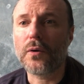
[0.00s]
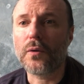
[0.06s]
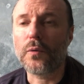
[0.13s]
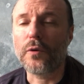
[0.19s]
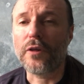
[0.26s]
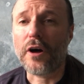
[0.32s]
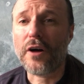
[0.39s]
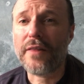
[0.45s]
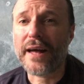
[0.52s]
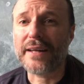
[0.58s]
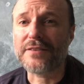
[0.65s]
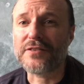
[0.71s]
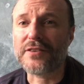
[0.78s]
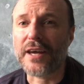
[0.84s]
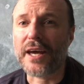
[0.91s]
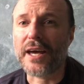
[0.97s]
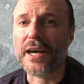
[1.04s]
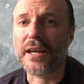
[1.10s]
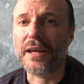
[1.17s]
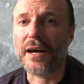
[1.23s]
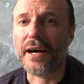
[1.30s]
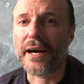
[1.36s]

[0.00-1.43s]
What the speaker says: With all that said,